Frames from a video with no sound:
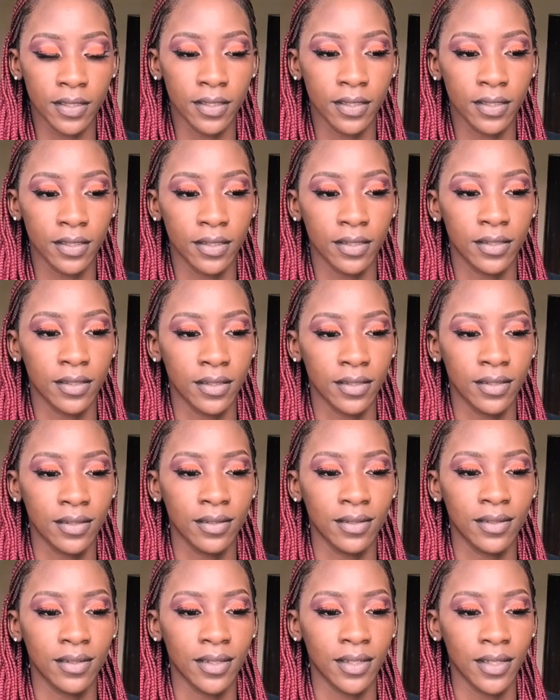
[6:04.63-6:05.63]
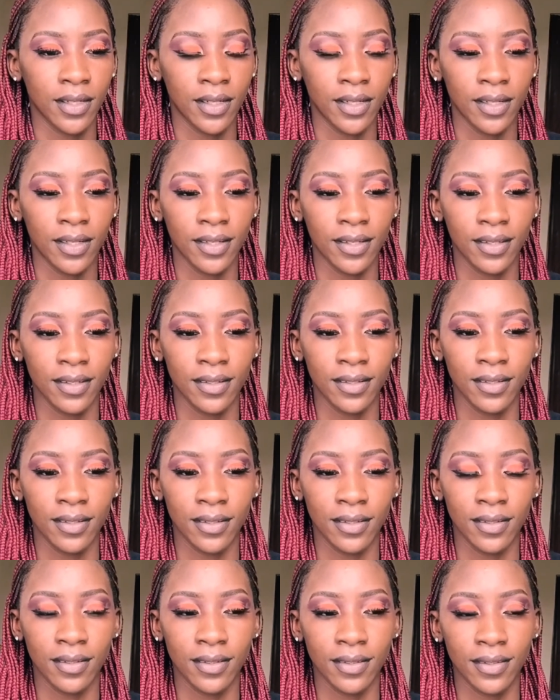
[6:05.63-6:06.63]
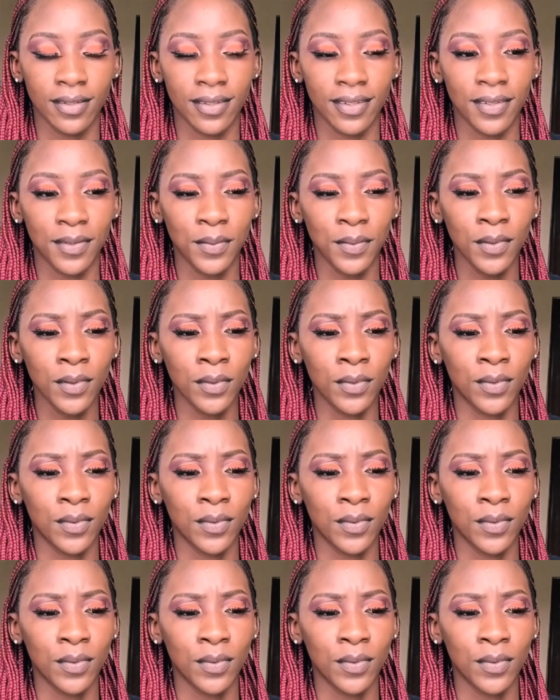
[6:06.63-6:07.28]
Nobody speaks.